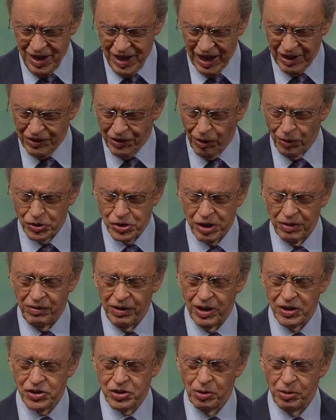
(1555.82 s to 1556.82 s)
And those of
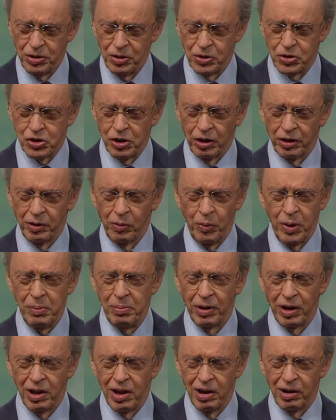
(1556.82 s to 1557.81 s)
us who are your children, we
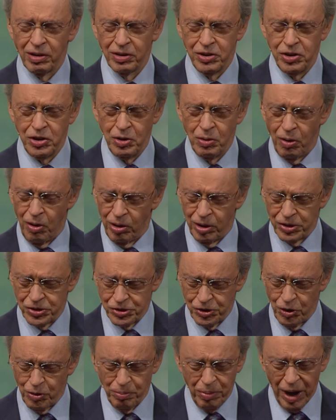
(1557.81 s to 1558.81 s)
belong to you
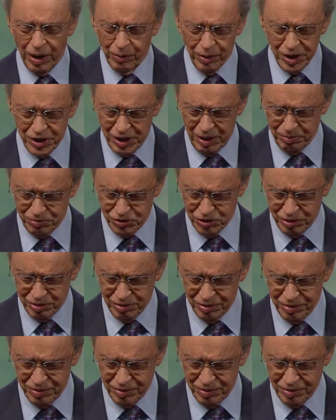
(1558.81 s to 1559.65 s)
also by redemption.